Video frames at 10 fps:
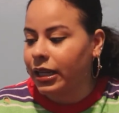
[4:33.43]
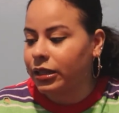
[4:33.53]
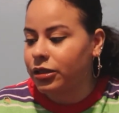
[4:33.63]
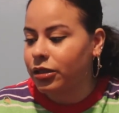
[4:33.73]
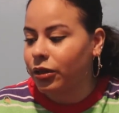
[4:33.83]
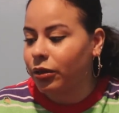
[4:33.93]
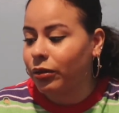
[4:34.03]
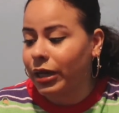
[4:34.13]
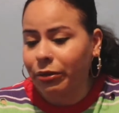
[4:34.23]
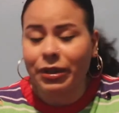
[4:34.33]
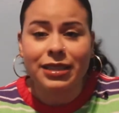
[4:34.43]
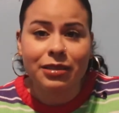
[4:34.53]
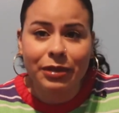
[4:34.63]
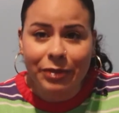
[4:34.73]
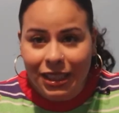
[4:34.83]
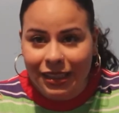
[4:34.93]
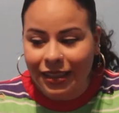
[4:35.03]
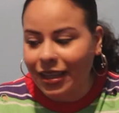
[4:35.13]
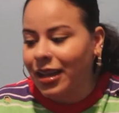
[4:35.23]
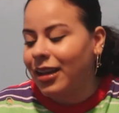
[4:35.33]
And so I wasted my money.
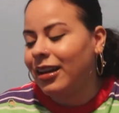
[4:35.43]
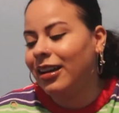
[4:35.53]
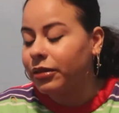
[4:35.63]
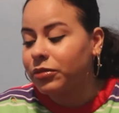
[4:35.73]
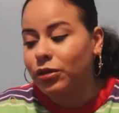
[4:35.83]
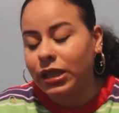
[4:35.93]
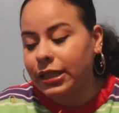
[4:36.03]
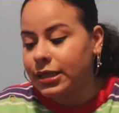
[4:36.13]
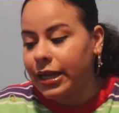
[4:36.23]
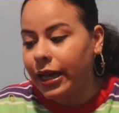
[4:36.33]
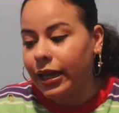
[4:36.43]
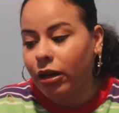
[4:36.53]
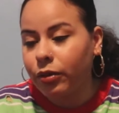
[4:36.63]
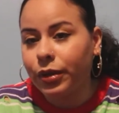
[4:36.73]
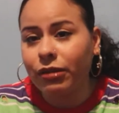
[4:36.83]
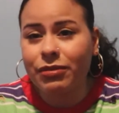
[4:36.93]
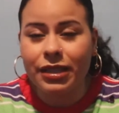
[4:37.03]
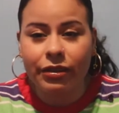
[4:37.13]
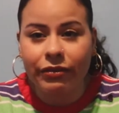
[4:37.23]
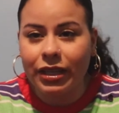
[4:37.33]
Okay, so that's that. Health problems
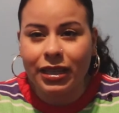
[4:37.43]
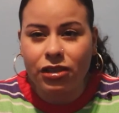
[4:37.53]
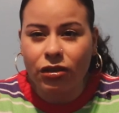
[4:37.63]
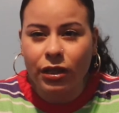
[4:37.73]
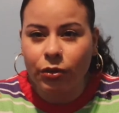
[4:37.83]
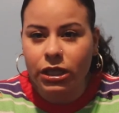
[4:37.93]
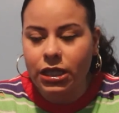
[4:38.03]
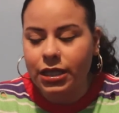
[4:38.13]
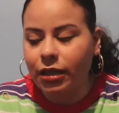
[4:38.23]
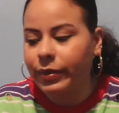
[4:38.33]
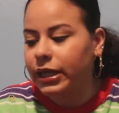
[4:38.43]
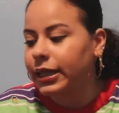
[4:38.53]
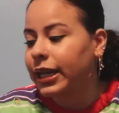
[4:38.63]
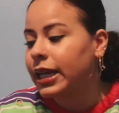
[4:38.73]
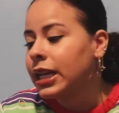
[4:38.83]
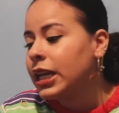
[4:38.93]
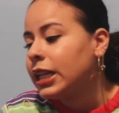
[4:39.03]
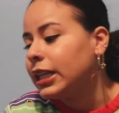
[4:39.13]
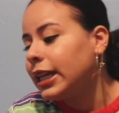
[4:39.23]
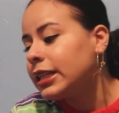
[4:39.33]
and the vet. That's all I wanted to say about that.
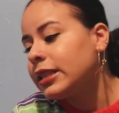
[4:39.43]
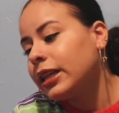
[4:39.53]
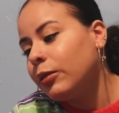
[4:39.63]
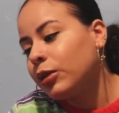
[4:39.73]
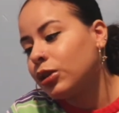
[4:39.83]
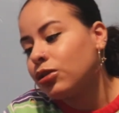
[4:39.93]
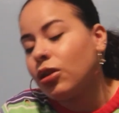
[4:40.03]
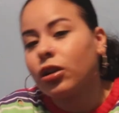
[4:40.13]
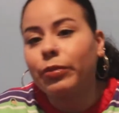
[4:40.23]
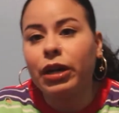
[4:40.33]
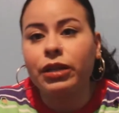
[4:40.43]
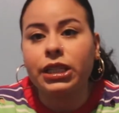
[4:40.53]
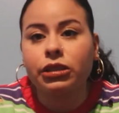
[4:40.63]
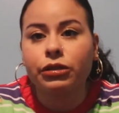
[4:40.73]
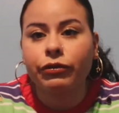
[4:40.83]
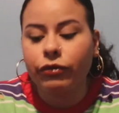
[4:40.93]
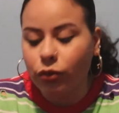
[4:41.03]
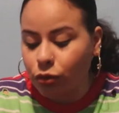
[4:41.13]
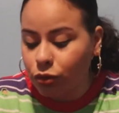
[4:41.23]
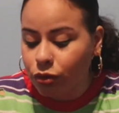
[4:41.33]
Next thing I want to talk about is
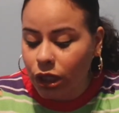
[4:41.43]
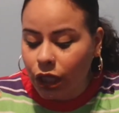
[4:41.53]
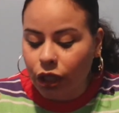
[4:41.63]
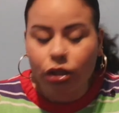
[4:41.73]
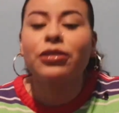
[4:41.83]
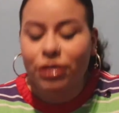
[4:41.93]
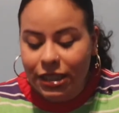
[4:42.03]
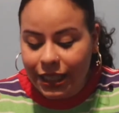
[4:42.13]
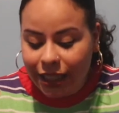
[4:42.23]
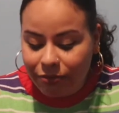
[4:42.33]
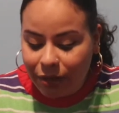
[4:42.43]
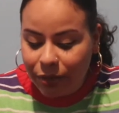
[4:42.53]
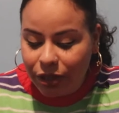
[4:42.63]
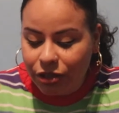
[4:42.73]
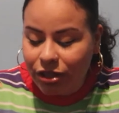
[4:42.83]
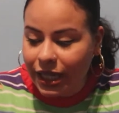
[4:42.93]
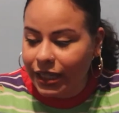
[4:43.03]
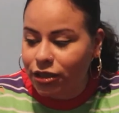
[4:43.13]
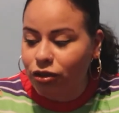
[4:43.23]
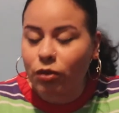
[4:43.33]
food. I usually give my bearded
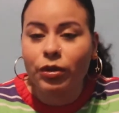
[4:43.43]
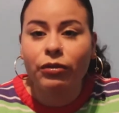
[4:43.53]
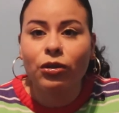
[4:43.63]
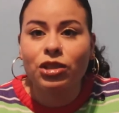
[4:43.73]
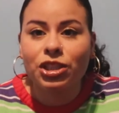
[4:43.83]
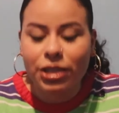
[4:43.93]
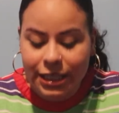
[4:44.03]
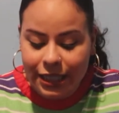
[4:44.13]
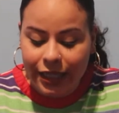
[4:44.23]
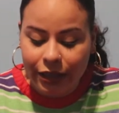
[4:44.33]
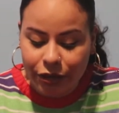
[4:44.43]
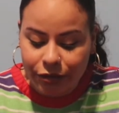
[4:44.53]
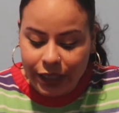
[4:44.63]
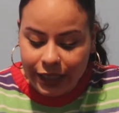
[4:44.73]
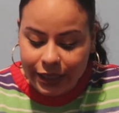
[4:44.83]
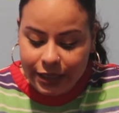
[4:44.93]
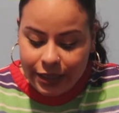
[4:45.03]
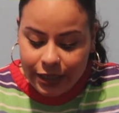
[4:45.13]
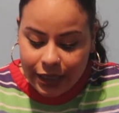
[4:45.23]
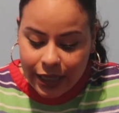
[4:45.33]
dragons doobie roaches and
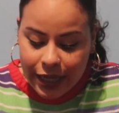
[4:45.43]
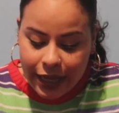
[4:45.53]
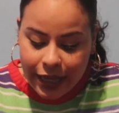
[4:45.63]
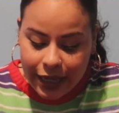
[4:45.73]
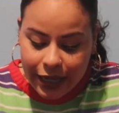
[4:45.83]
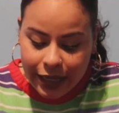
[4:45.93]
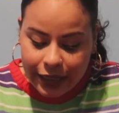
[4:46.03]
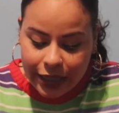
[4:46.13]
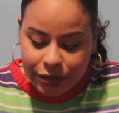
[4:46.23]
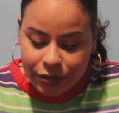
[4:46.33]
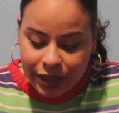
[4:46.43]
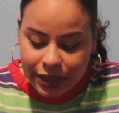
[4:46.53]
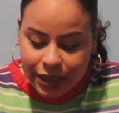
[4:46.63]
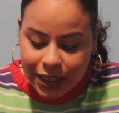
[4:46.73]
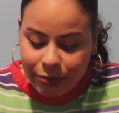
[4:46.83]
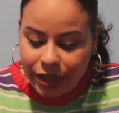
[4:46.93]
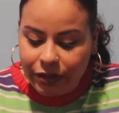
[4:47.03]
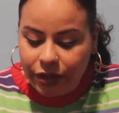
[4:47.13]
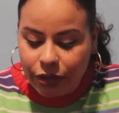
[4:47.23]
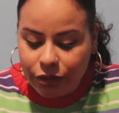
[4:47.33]
crickets. And as you can see, I'm
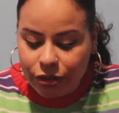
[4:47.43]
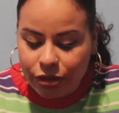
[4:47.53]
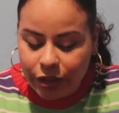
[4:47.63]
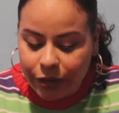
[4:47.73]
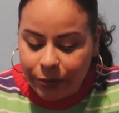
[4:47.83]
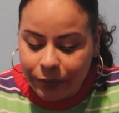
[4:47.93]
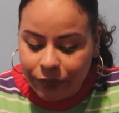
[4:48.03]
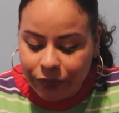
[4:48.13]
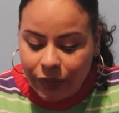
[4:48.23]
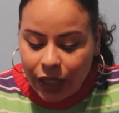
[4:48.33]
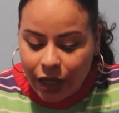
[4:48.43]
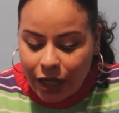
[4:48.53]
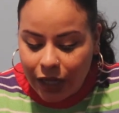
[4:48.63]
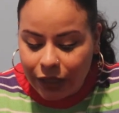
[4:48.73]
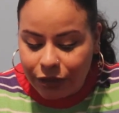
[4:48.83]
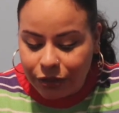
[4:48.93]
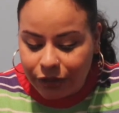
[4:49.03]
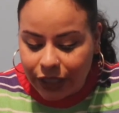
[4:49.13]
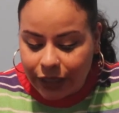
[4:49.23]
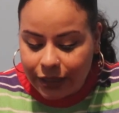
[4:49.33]
giving her some collard
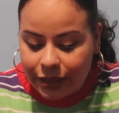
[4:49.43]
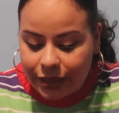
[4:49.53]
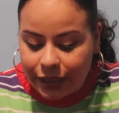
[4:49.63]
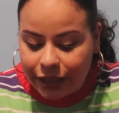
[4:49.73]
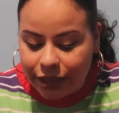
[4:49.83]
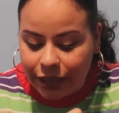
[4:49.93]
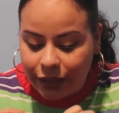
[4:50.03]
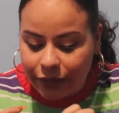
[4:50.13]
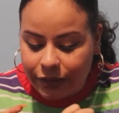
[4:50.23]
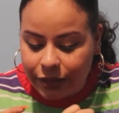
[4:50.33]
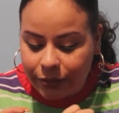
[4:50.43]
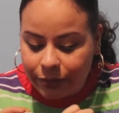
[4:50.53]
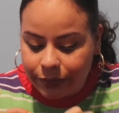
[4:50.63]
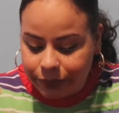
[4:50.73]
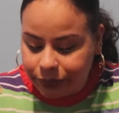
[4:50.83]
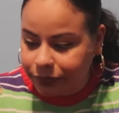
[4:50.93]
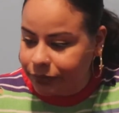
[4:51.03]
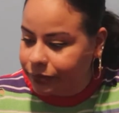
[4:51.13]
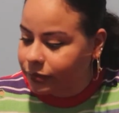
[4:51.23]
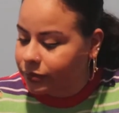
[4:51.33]
greens, and she loves them.
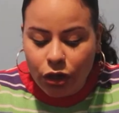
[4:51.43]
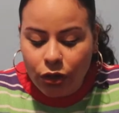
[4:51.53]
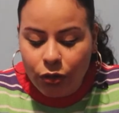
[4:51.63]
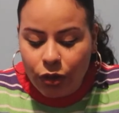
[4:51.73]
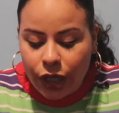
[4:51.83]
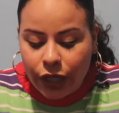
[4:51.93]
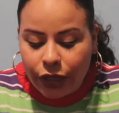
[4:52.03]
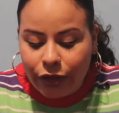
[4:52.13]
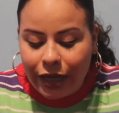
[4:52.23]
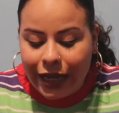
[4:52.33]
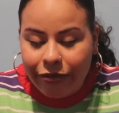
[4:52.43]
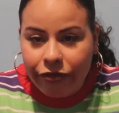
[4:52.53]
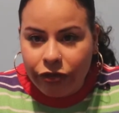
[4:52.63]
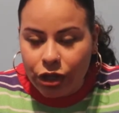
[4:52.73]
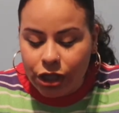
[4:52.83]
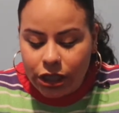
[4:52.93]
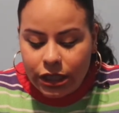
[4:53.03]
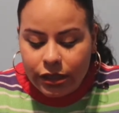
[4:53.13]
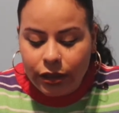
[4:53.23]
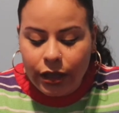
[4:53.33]
So, you know, at
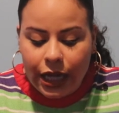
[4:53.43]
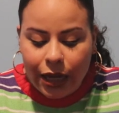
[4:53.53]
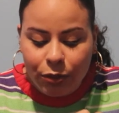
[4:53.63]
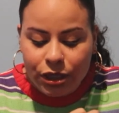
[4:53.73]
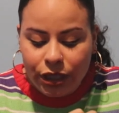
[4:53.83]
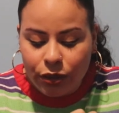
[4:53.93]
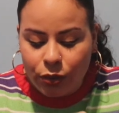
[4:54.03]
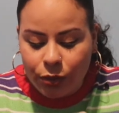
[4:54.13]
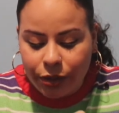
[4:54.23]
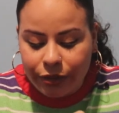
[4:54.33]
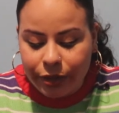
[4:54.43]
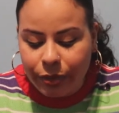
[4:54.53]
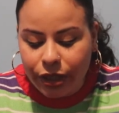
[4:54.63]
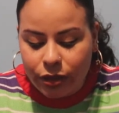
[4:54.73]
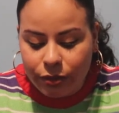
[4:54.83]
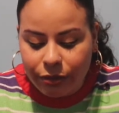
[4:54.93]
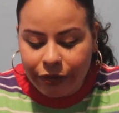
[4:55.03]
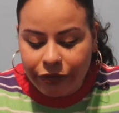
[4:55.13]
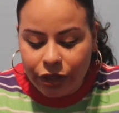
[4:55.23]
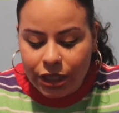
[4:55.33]
first, I was a little worried because when we
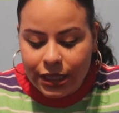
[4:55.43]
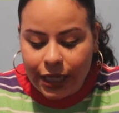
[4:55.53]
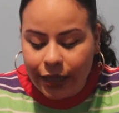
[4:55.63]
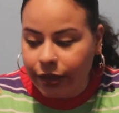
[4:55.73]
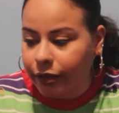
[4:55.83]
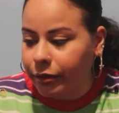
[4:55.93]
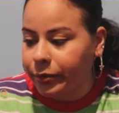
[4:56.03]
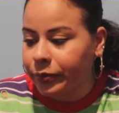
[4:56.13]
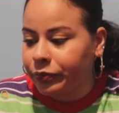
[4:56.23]
first got them,